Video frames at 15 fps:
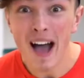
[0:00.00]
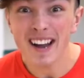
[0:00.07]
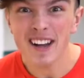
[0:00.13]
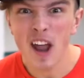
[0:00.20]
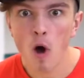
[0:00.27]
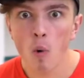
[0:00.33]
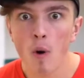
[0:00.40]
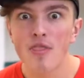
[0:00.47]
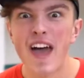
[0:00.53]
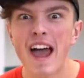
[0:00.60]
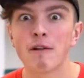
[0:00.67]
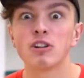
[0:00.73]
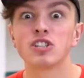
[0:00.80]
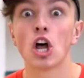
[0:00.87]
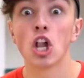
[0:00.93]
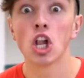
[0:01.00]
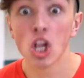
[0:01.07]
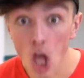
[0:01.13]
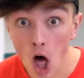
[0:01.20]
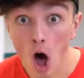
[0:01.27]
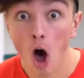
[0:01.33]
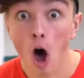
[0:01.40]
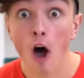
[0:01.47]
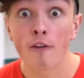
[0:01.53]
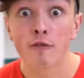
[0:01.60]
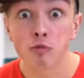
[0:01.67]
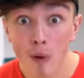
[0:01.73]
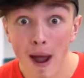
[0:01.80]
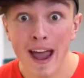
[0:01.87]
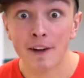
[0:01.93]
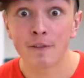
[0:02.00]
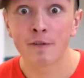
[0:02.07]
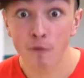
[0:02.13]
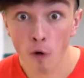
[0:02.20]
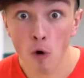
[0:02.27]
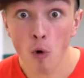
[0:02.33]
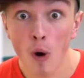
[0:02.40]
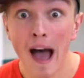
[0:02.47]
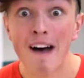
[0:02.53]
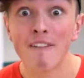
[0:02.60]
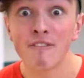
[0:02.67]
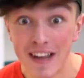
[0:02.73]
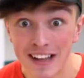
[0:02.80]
I know there is a lot of red fruit and uh-huh.